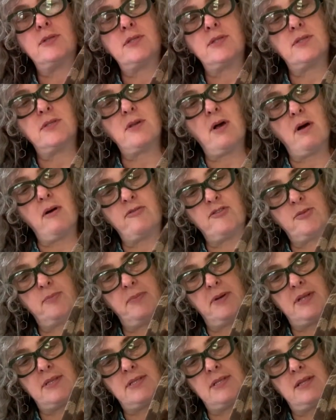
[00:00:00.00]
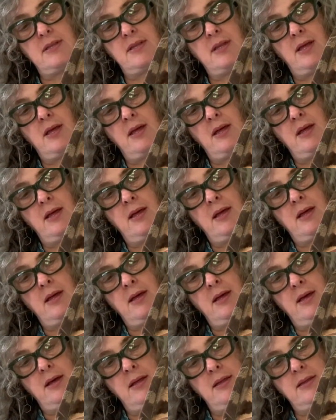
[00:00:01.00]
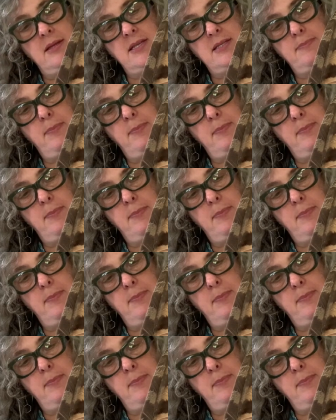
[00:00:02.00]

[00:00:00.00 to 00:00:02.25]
soft bits and these